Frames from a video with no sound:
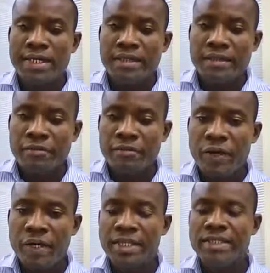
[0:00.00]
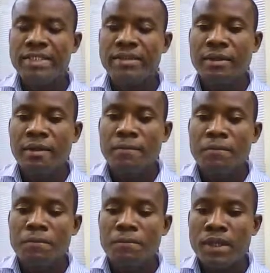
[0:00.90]
define
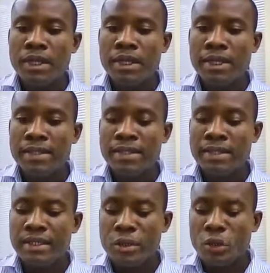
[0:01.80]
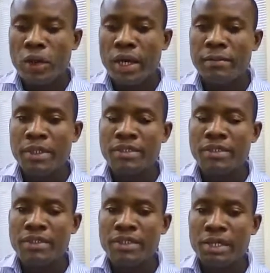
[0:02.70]
the requirements of
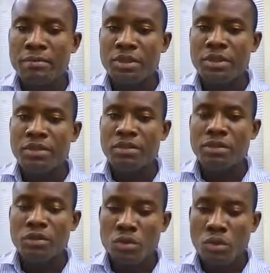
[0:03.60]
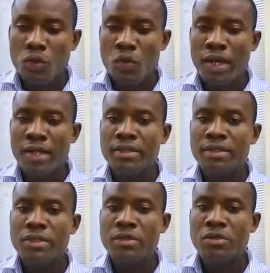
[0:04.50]
this application, go ahead
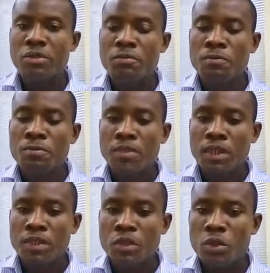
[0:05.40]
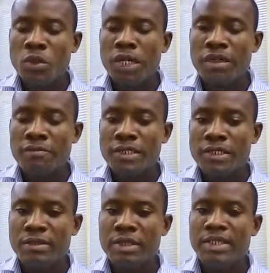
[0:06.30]
to look at the
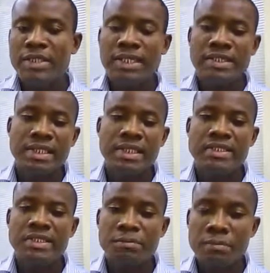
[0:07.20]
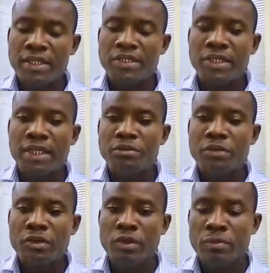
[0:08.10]
feasibility, and then spend time
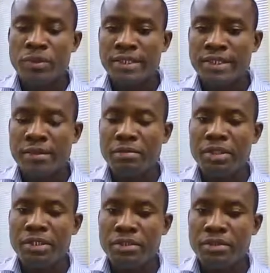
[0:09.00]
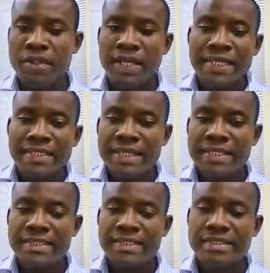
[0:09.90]
developing this application,
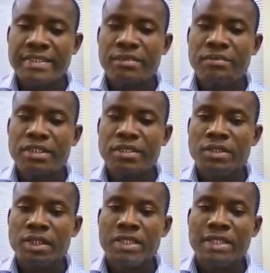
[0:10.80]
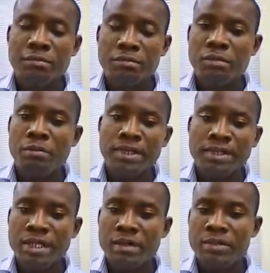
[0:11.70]
testing this application, and
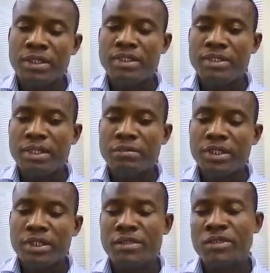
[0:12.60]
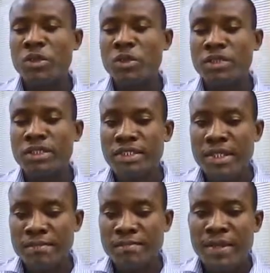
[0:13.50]
implementing this application in your
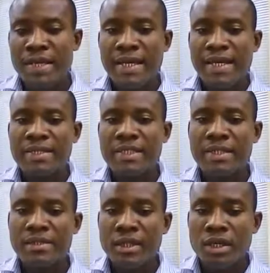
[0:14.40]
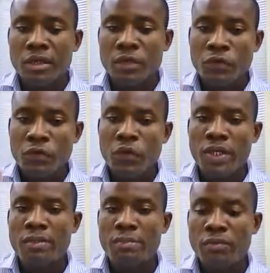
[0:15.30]
system, and then reviewing
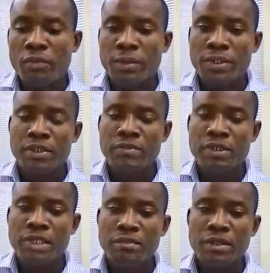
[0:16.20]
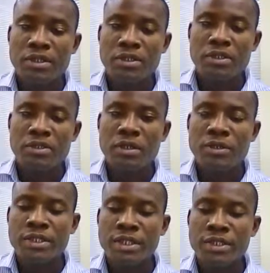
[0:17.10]
the performance of this application
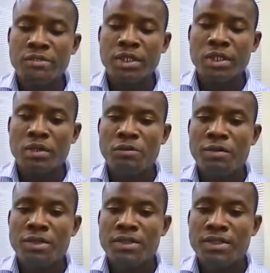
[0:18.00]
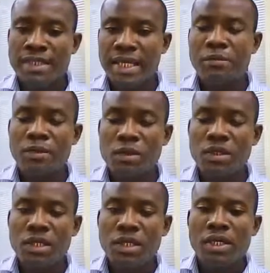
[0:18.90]
until it becomes stable.
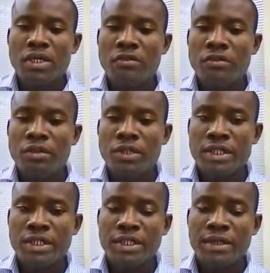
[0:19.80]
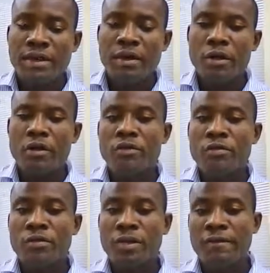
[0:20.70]
You've
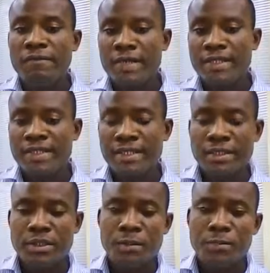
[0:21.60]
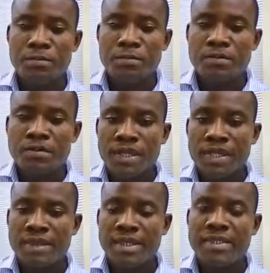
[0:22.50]
invented. So
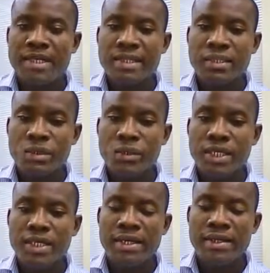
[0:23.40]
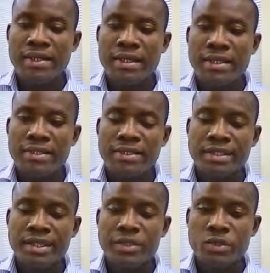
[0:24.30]
these are the three
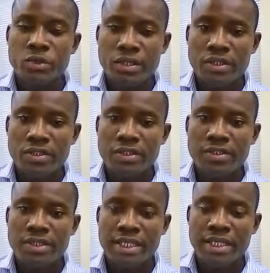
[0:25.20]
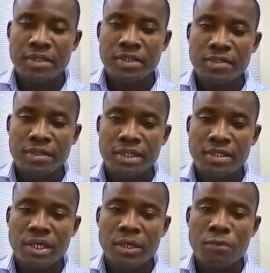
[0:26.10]
design strategies in use today.
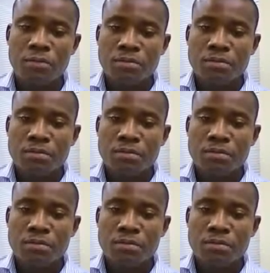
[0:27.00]
Now,